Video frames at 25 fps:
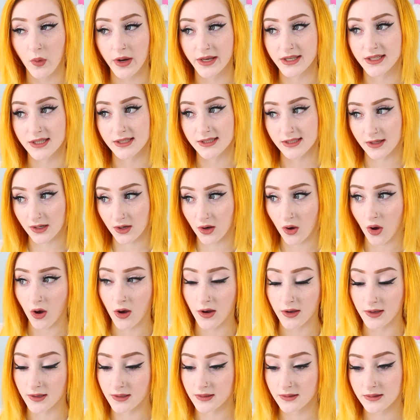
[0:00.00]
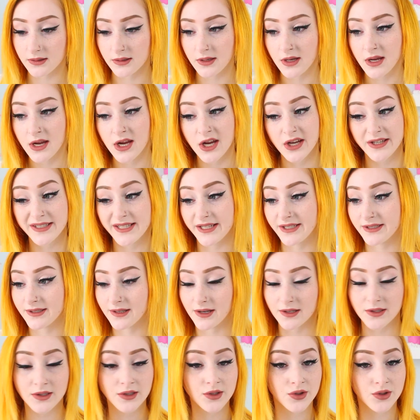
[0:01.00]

which is a cause. She's not